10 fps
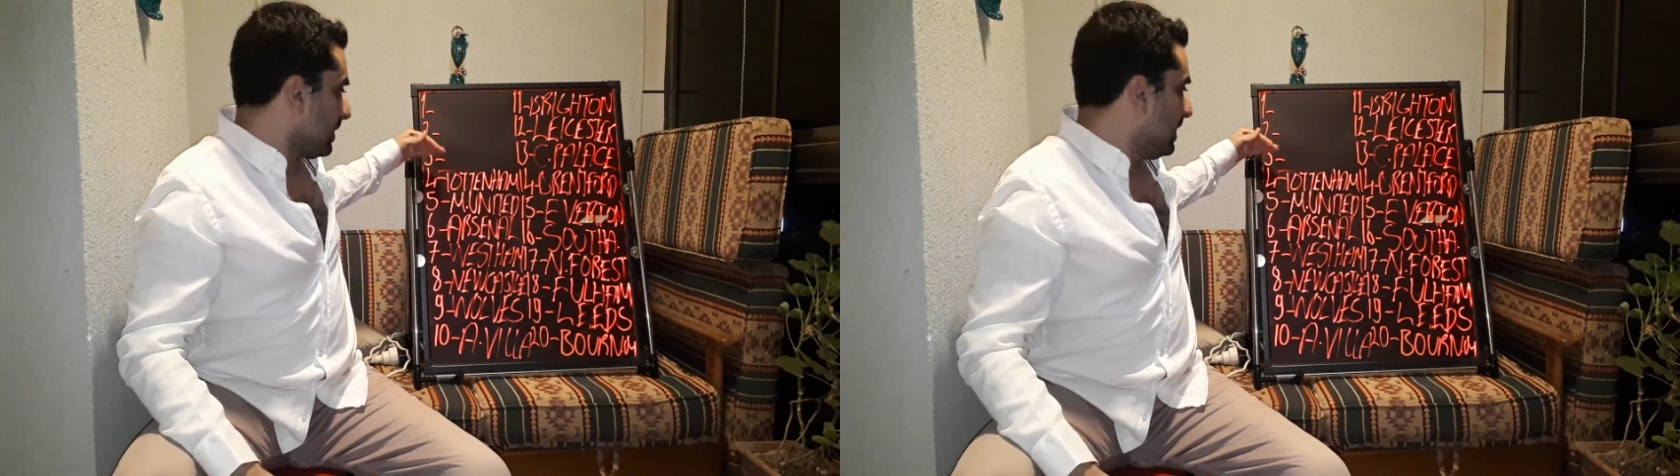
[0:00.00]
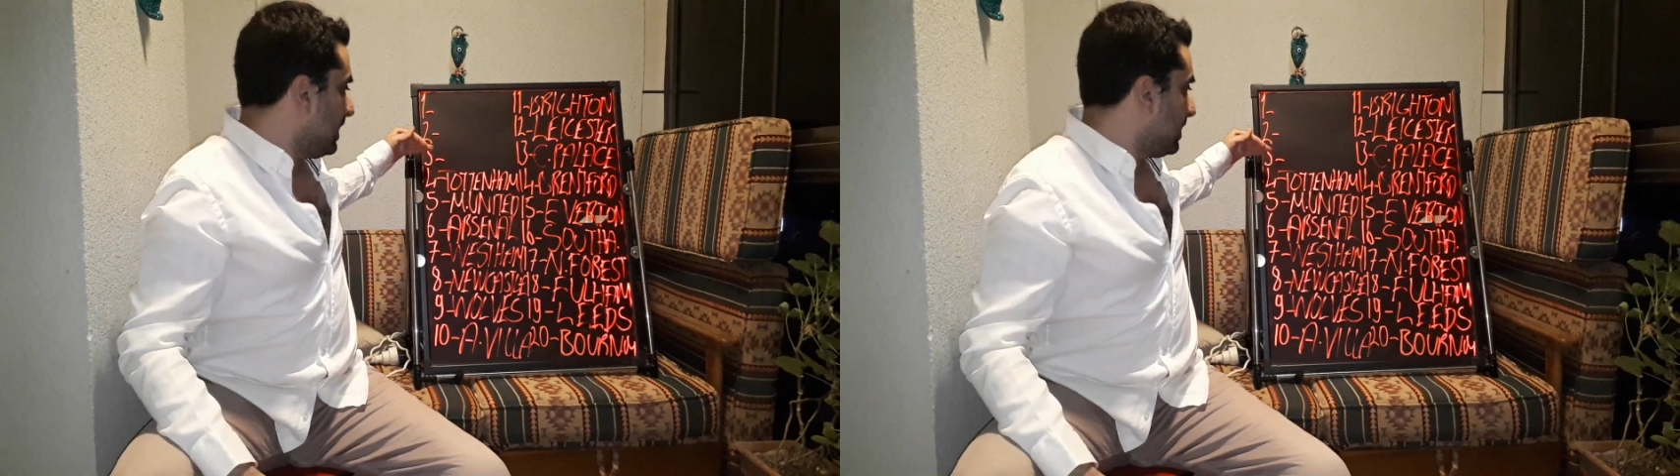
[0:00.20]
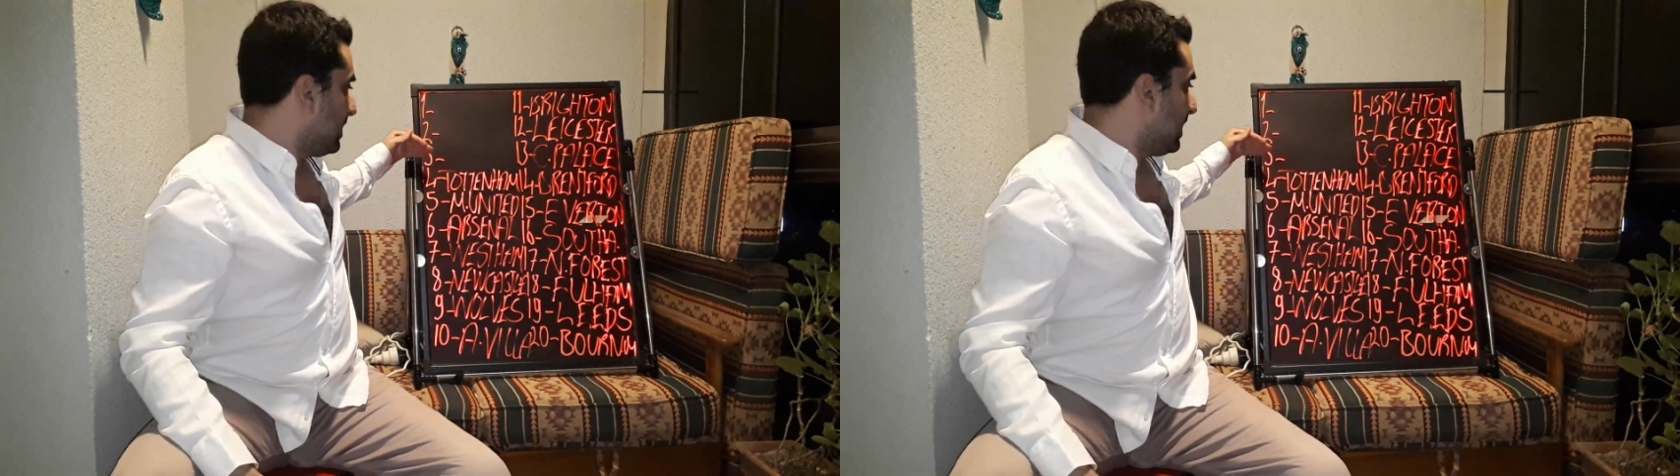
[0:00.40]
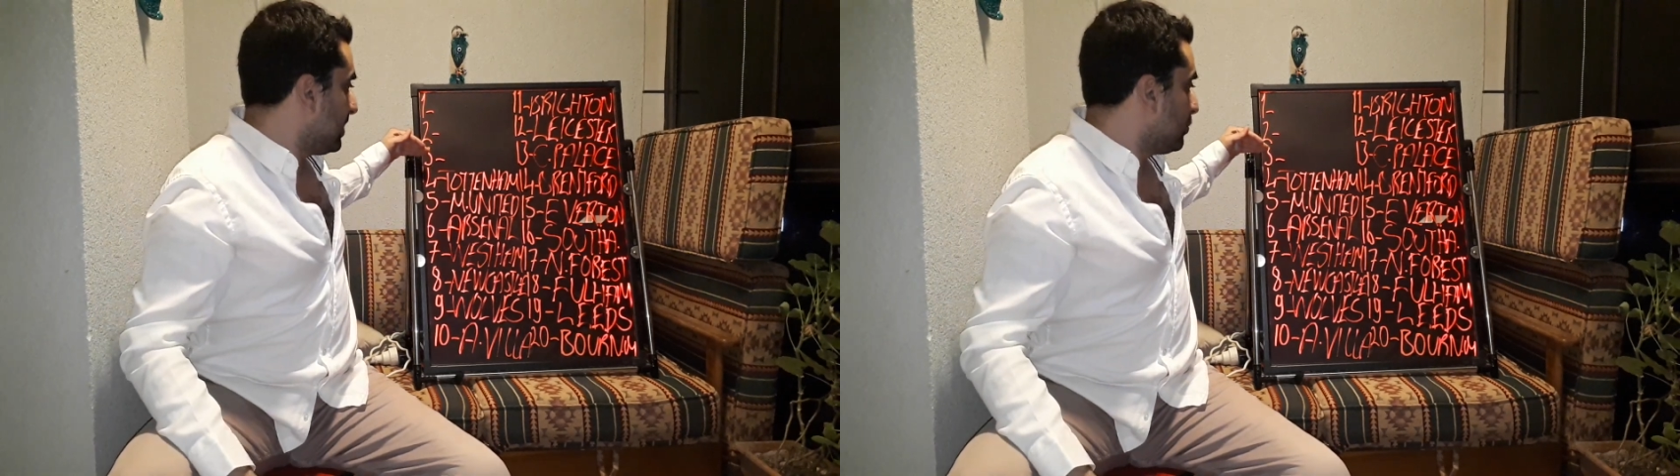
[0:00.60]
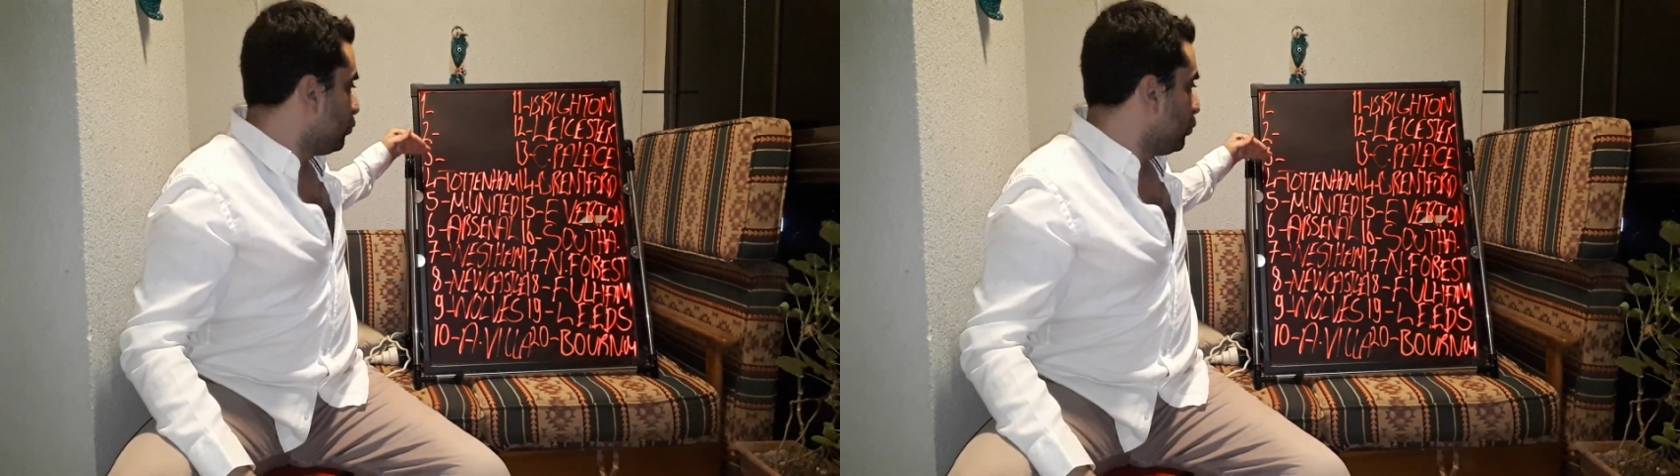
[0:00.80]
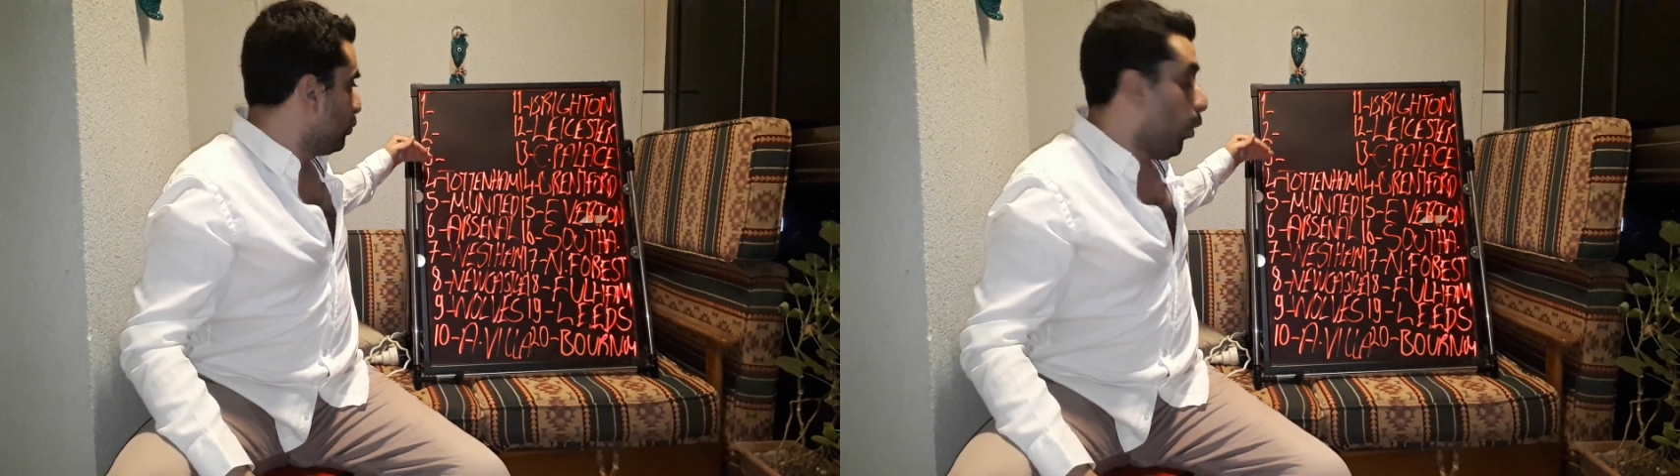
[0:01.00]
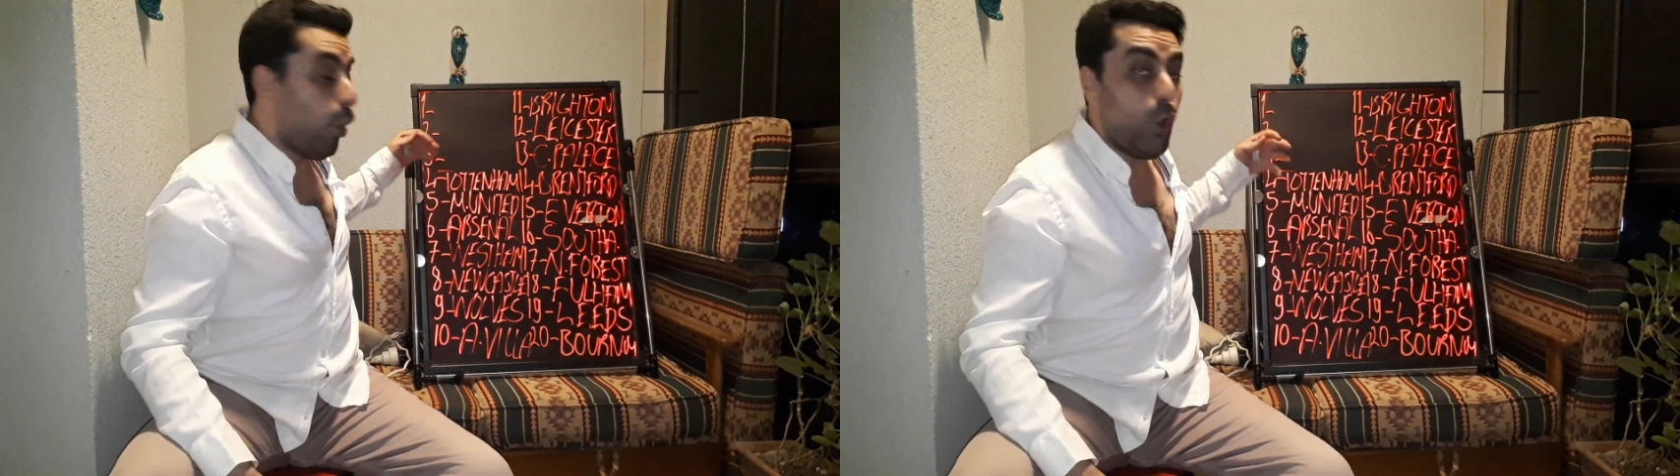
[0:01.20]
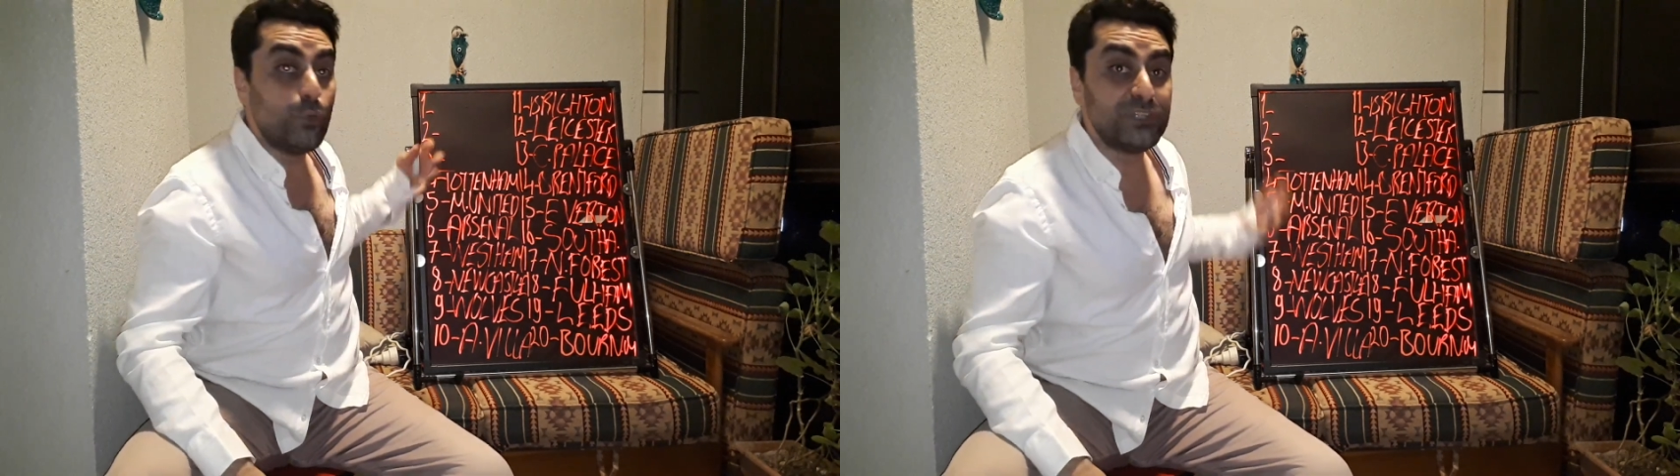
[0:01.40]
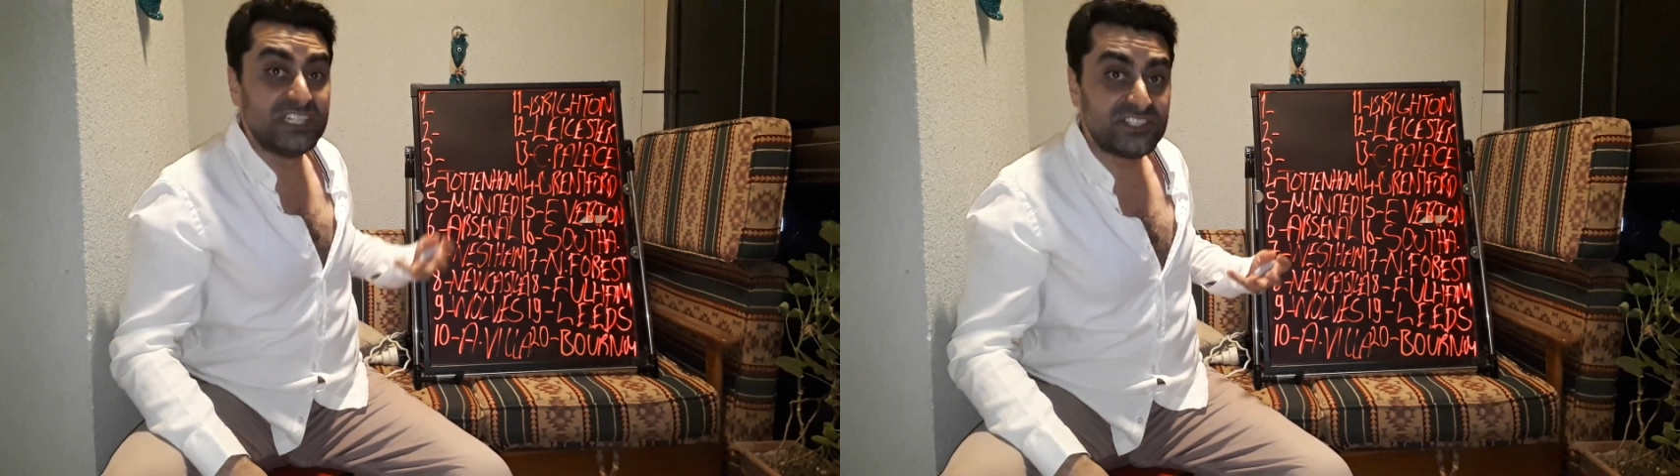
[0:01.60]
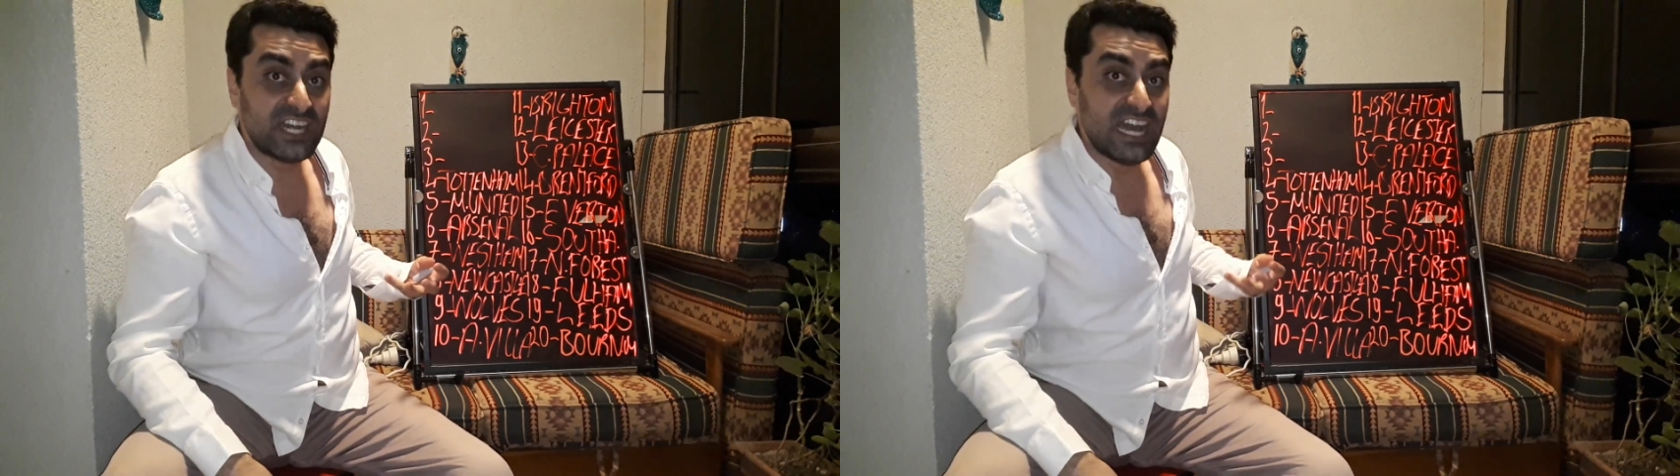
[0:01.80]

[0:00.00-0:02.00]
uh, their new owner